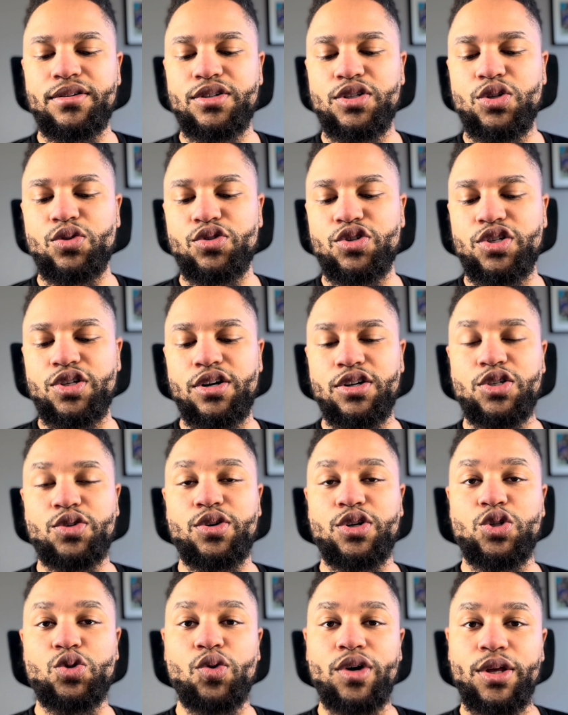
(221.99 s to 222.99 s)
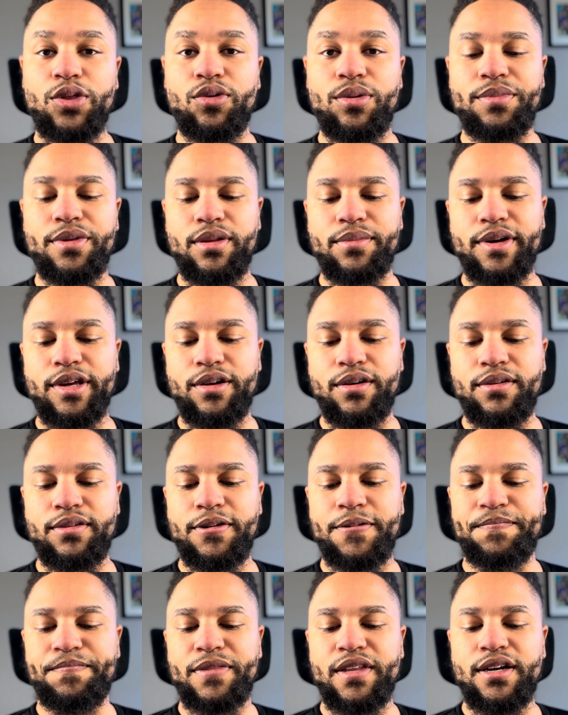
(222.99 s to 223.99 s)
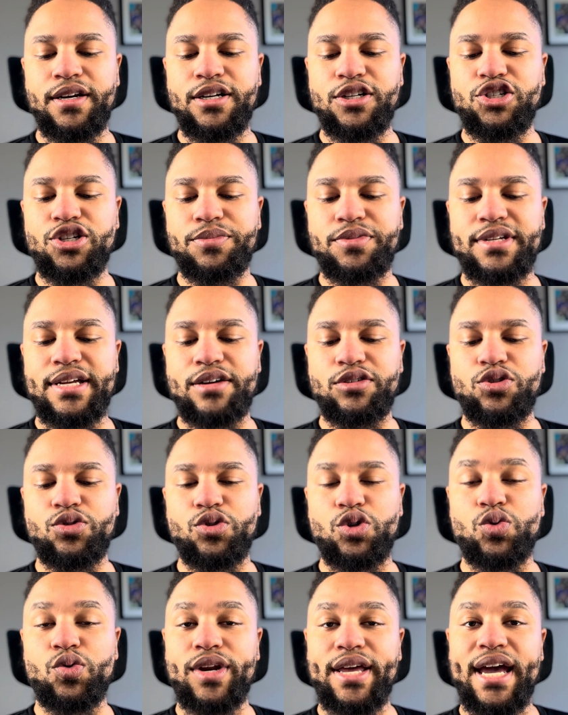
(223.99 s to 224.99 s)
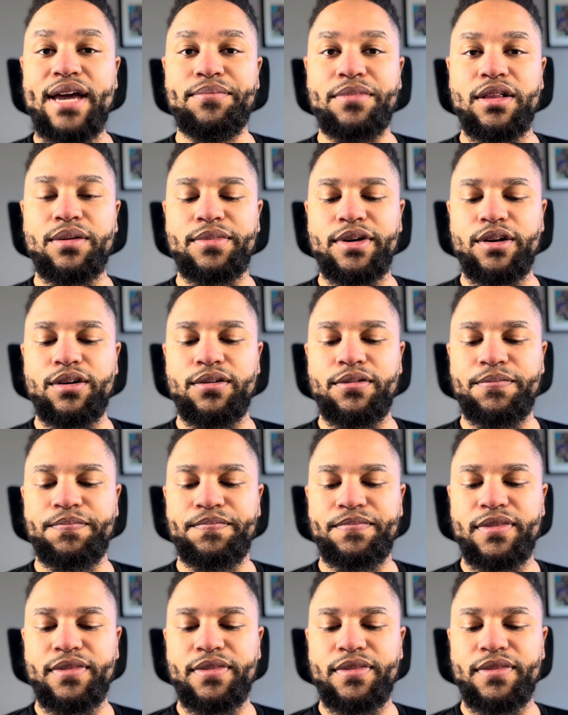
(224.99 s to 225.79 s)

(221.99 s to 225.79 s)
So it starts with a 23 millimeter, jumps down to a 28 millimeter,